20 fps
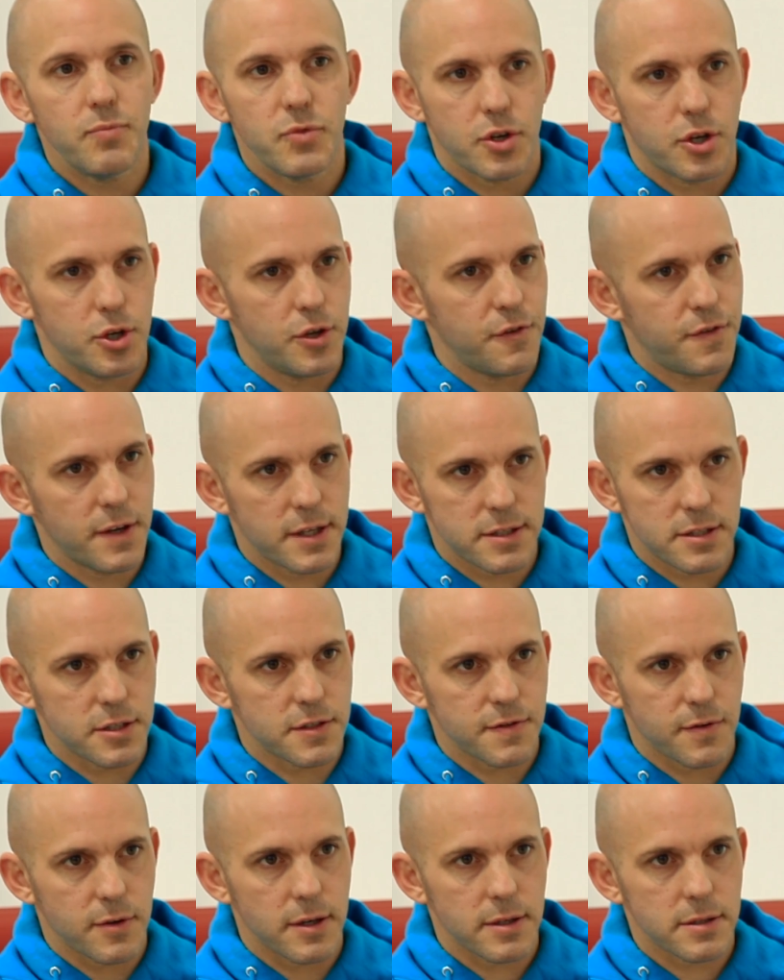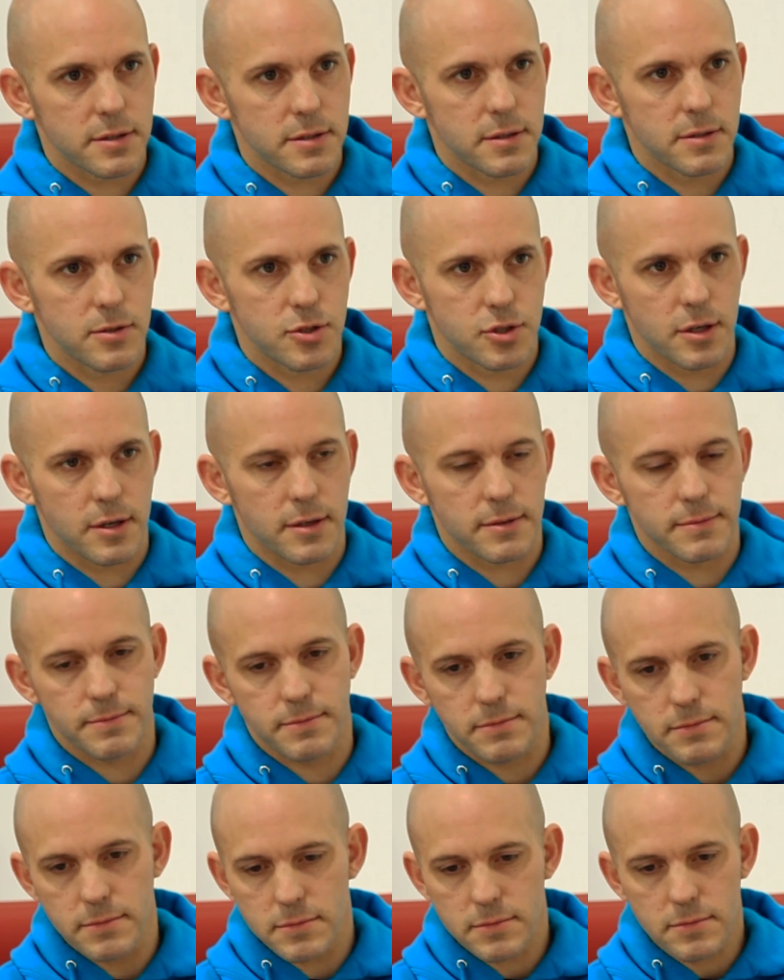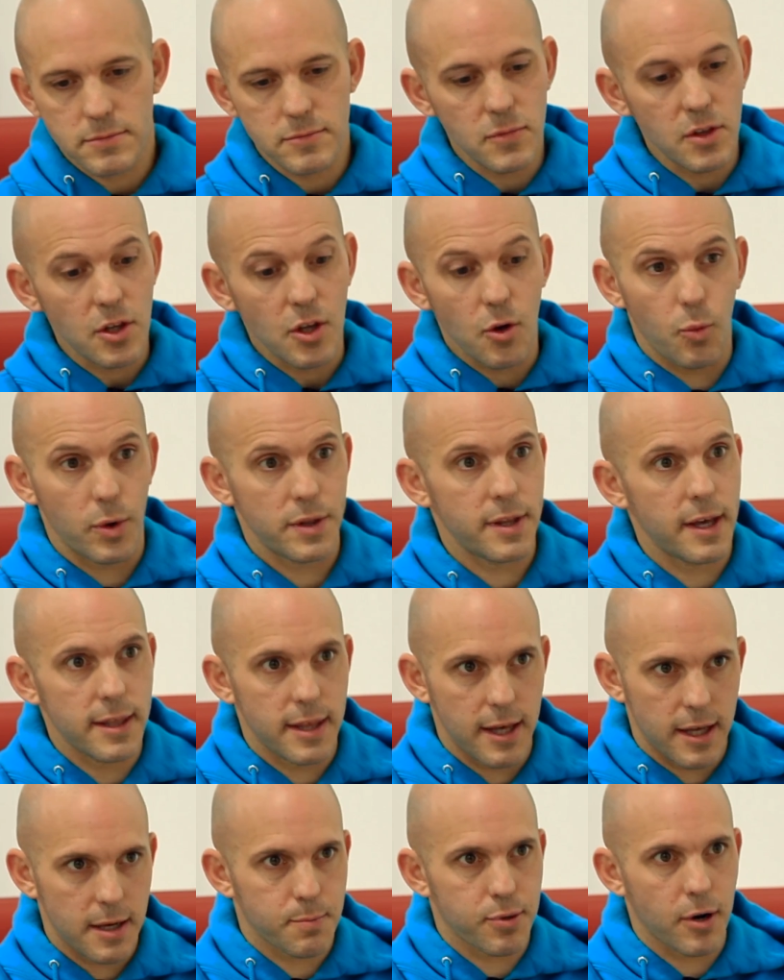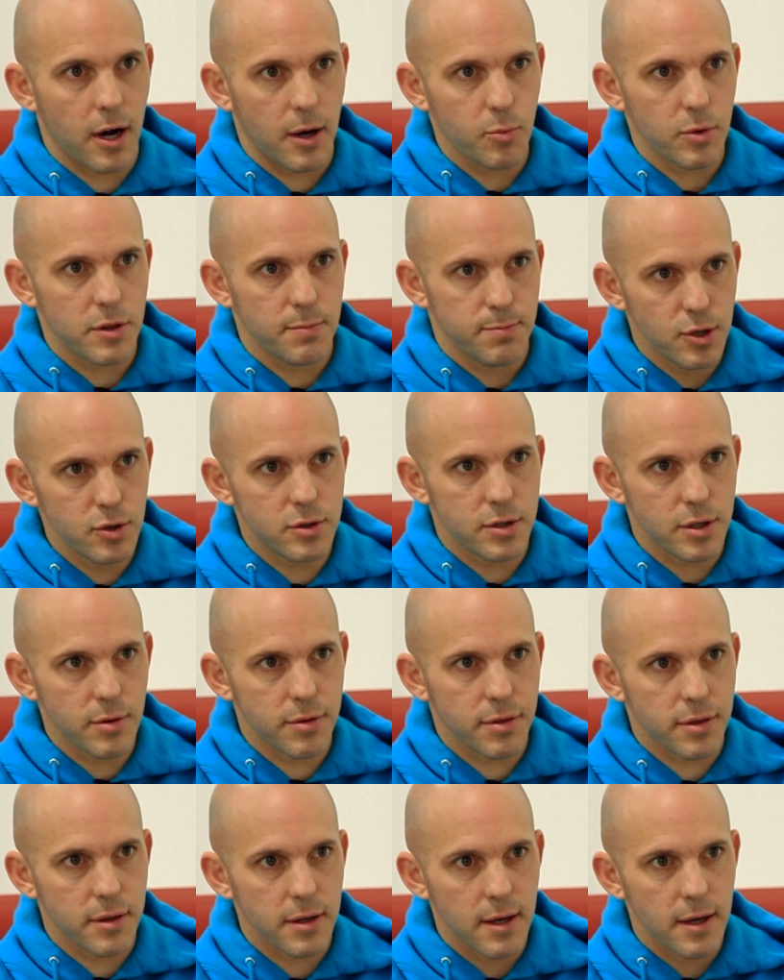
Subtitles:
could you fix this for us? Sure. One day they had a problem with Bluetooth,